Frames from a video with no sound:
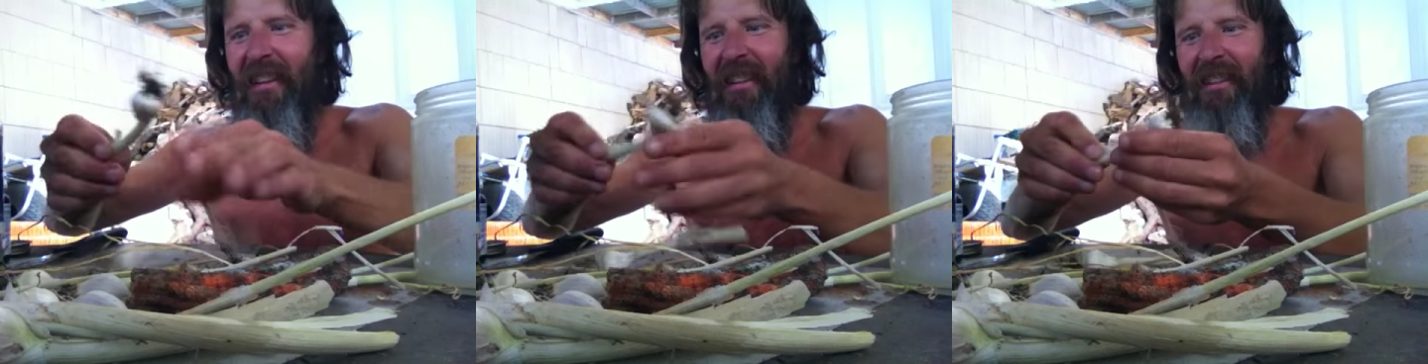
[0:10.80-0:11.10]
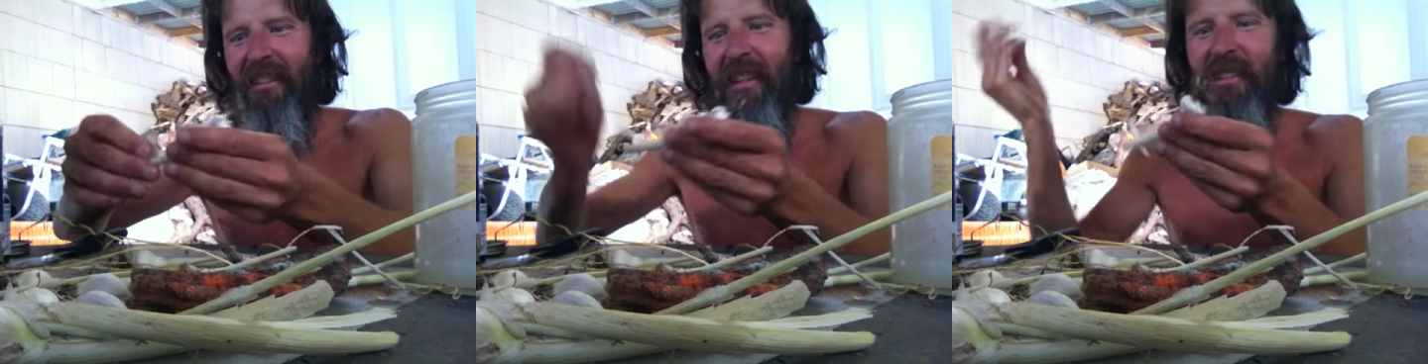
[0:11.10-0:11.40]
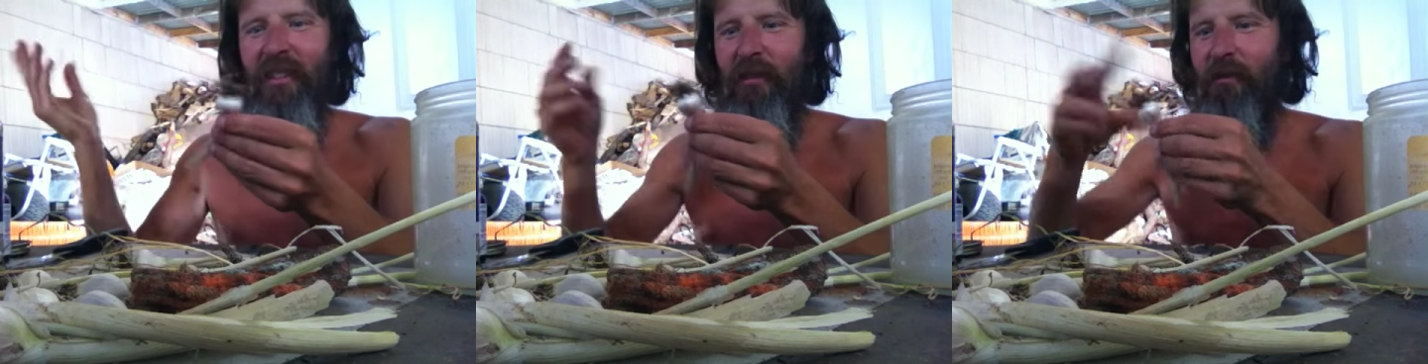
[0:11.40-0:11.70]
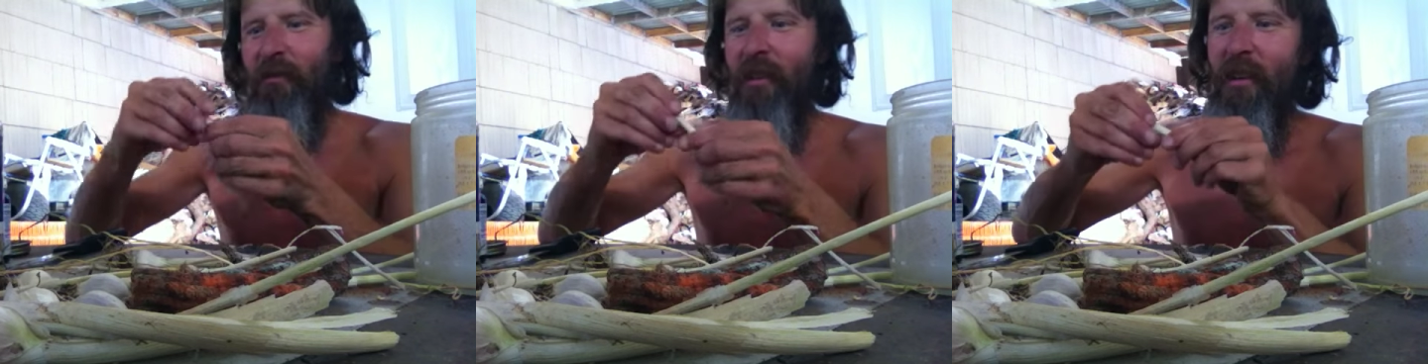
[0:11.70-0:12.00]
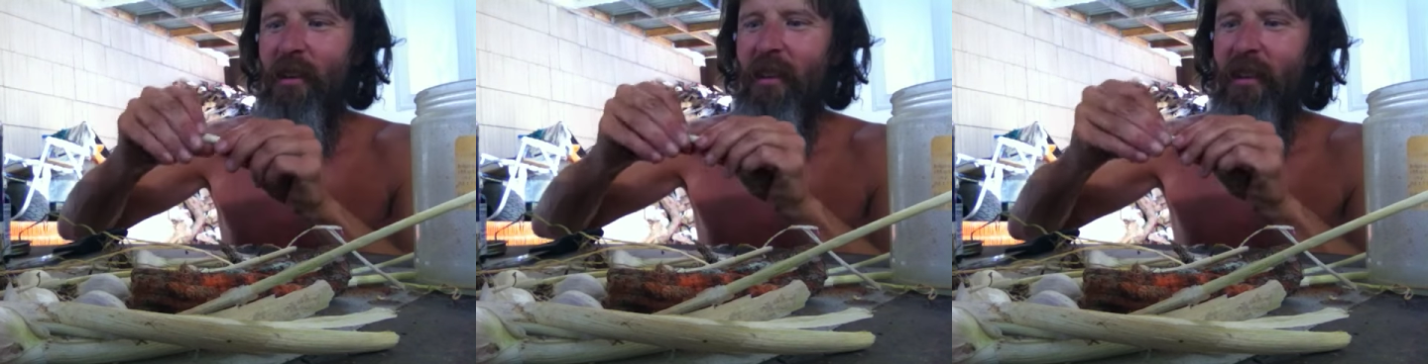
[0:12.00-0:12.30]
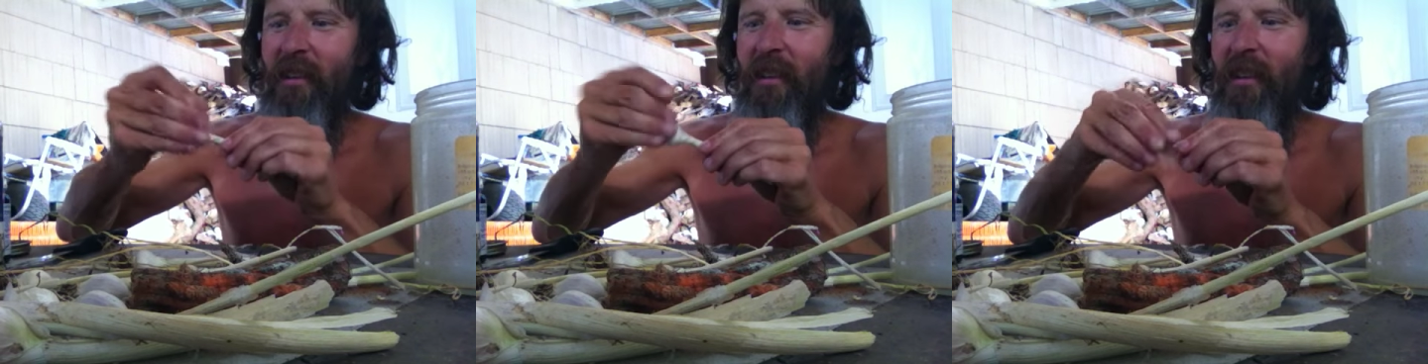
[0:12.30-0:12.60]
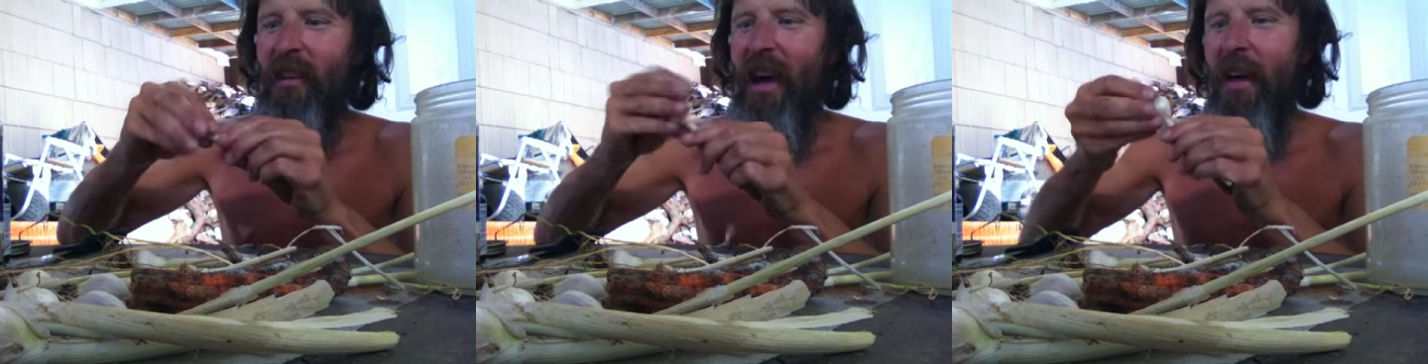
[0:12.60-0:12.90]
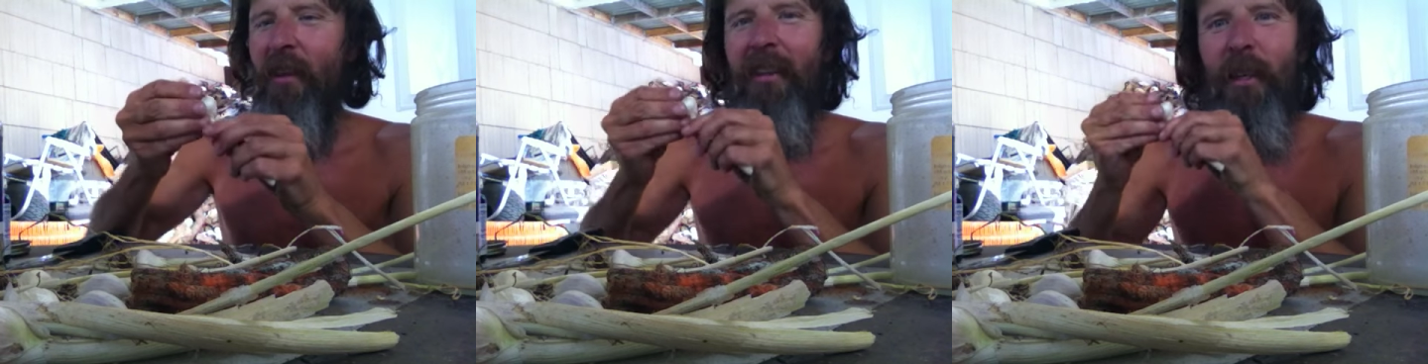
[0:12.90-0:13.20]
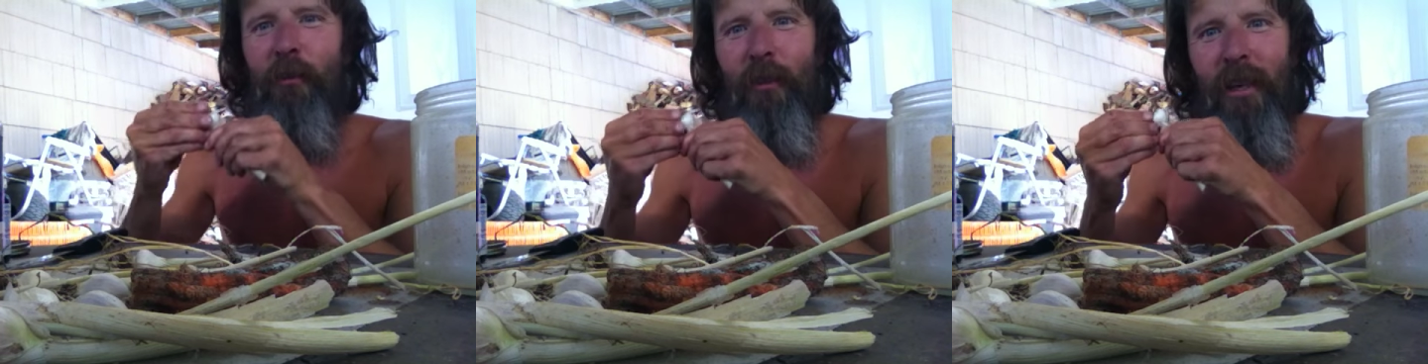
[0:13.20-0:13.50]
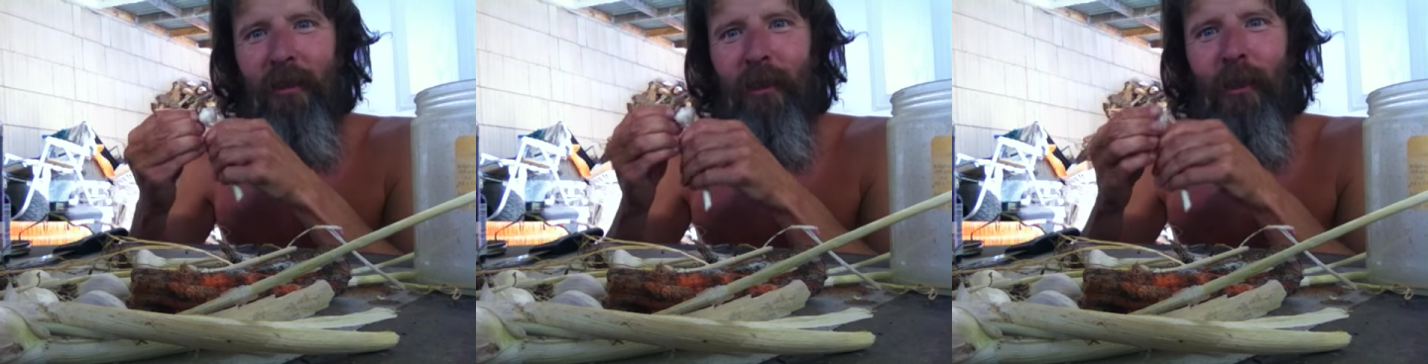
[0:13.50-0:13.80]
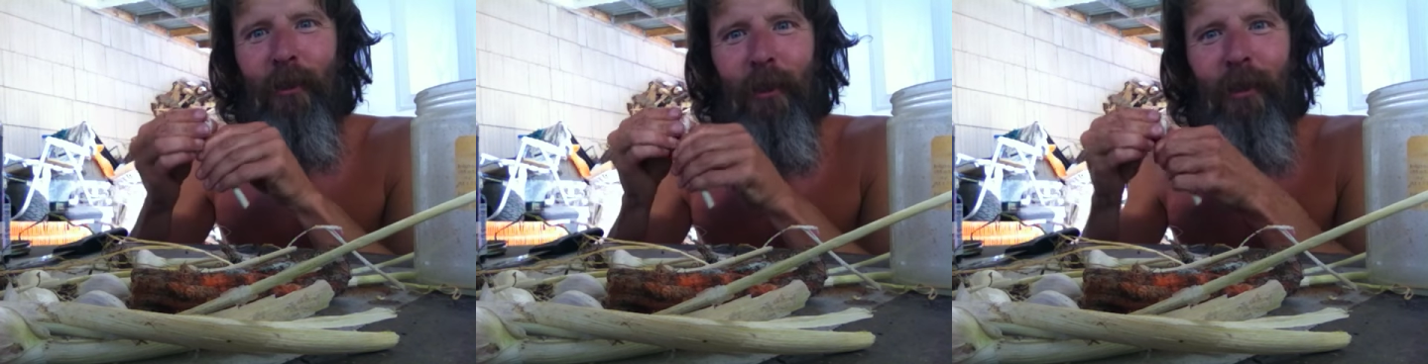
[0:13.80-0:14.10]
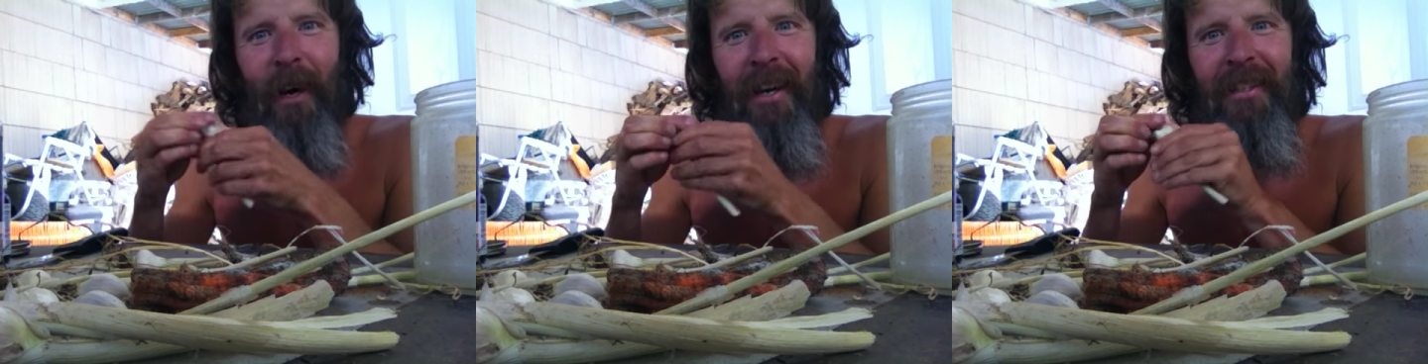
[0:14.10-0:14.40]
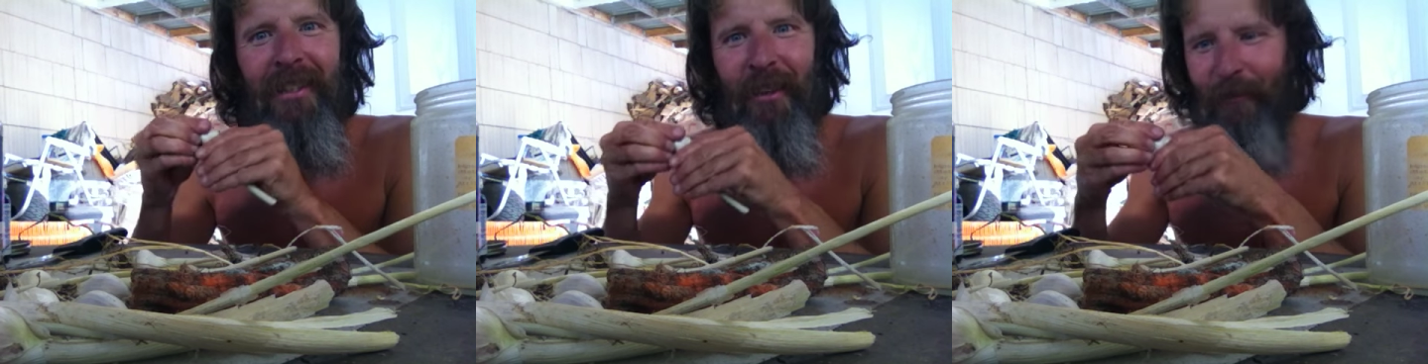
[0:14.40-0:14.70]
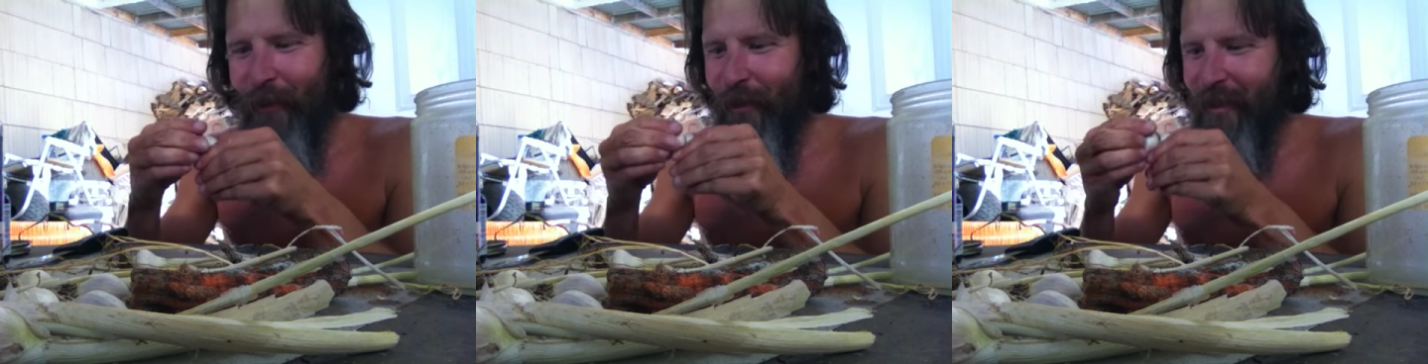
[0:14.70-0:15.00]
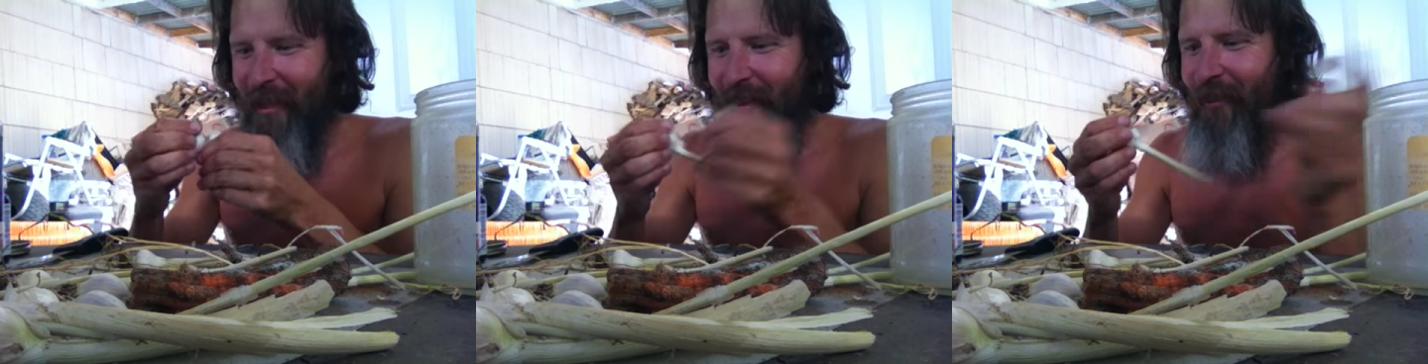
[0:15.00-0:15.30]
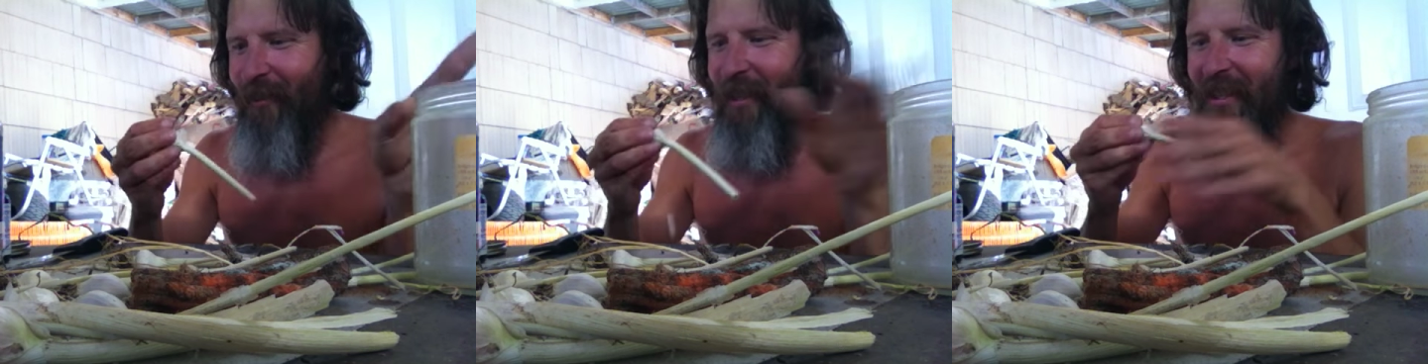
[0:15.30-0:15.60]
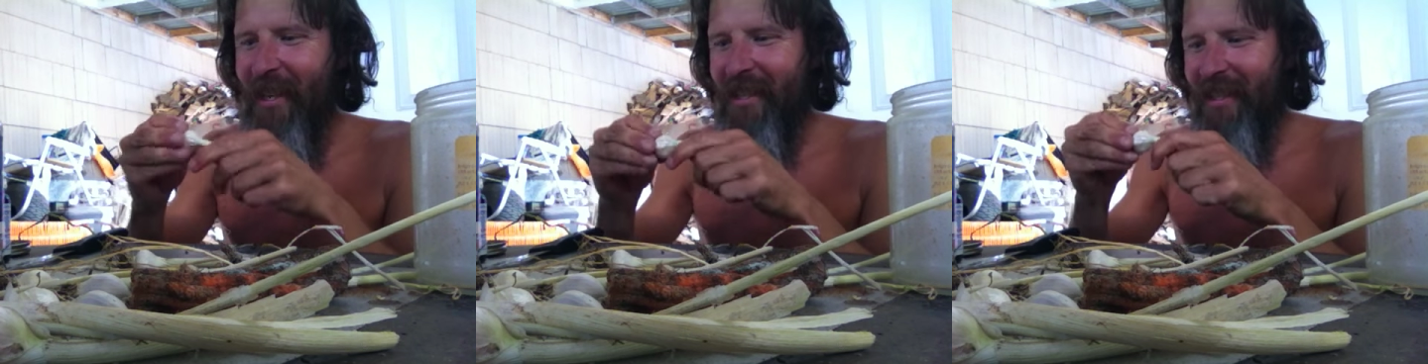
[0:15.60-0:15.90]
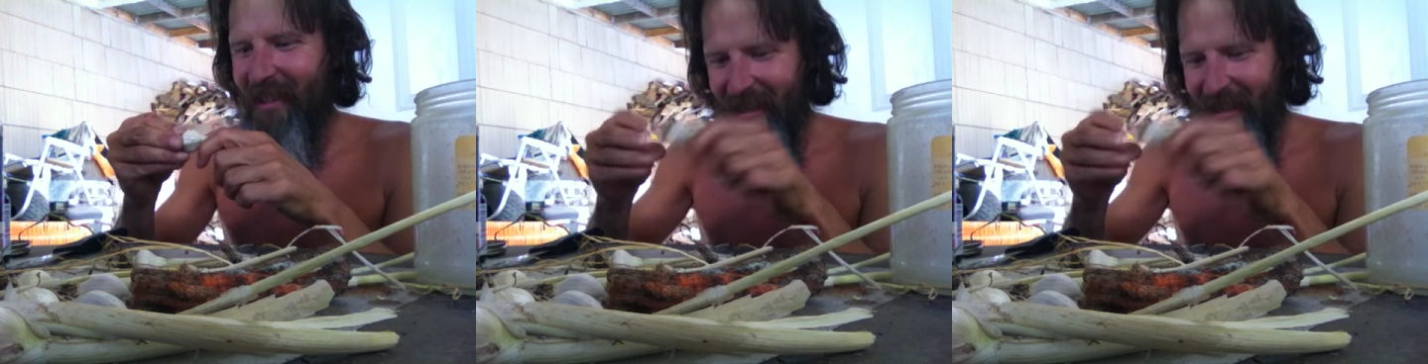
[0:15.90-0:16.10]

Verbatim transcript: And so I just... I thought these were little little onions at first, like little green onions.